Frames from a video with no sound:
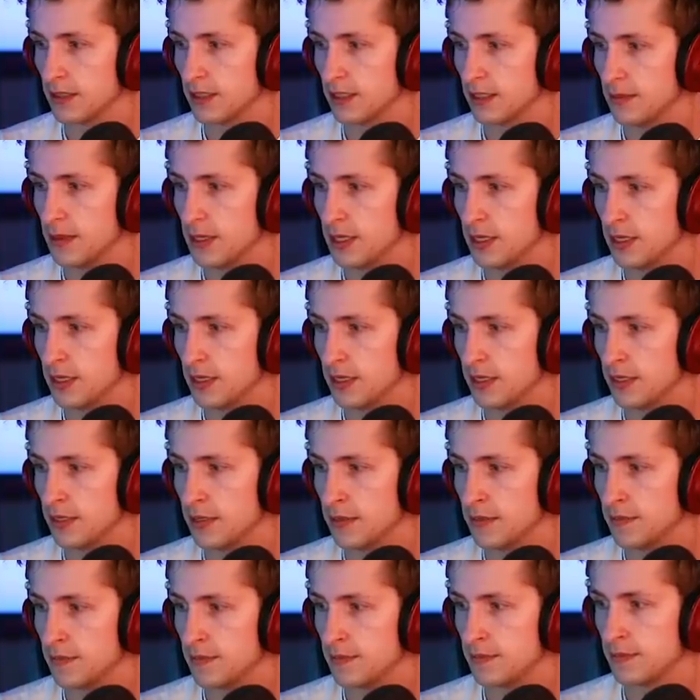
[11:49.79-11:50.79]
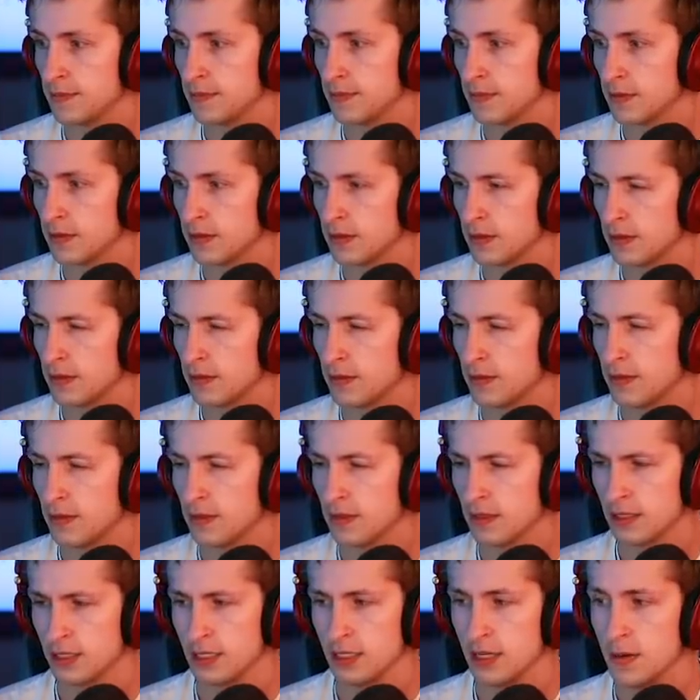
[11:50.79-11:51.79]
Come on,
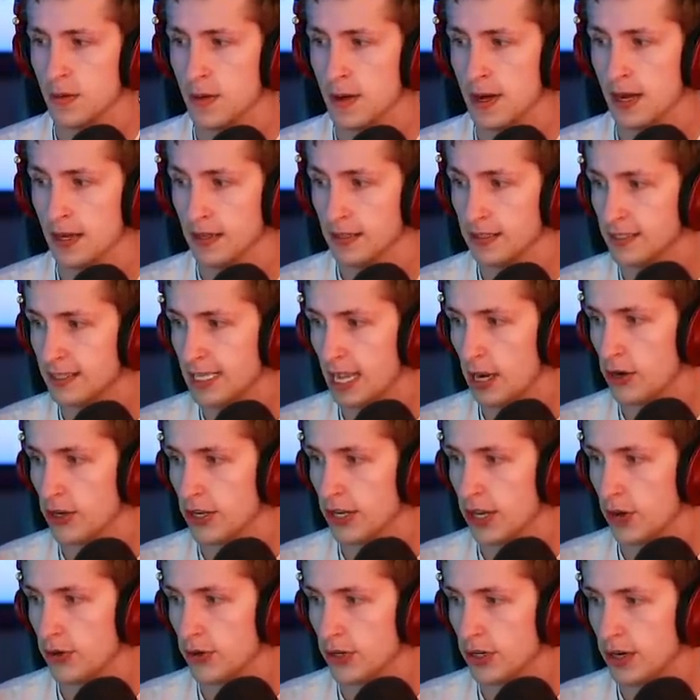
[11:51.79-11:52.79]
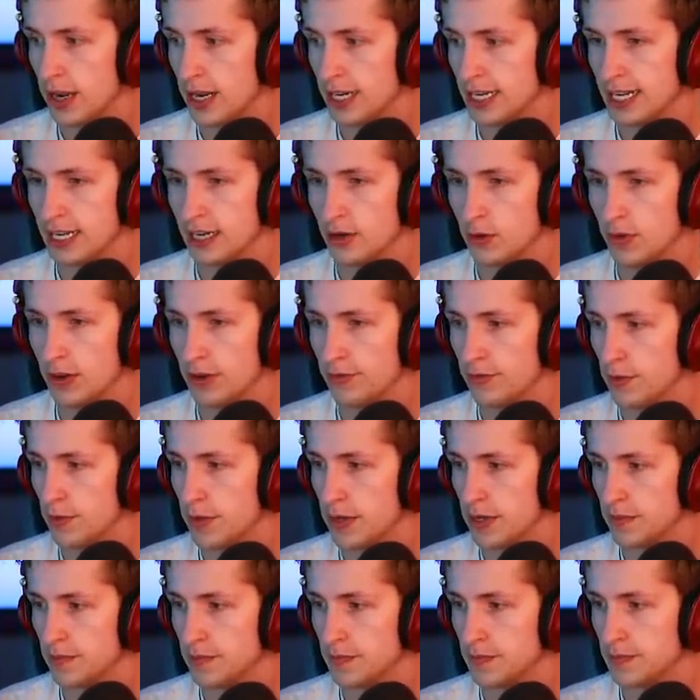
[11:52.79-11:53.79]
come on. There you go. You're not getting away from
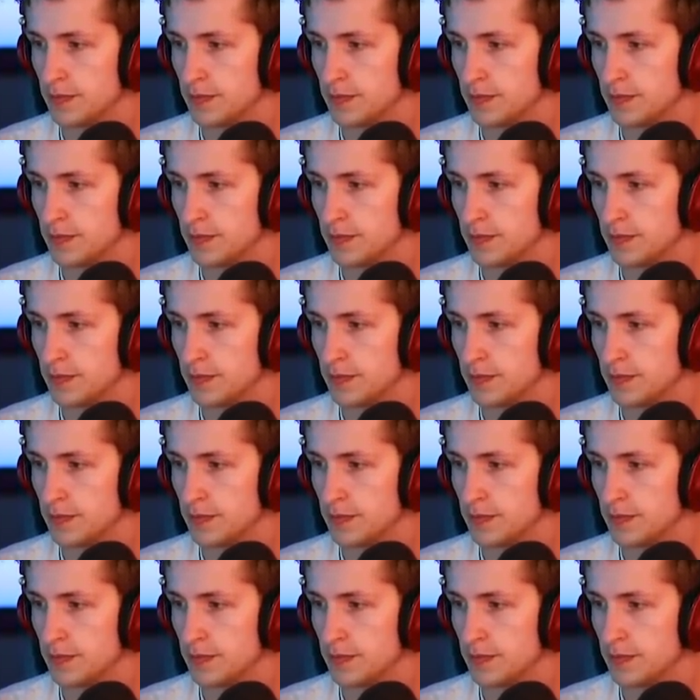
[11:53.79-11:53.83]
me.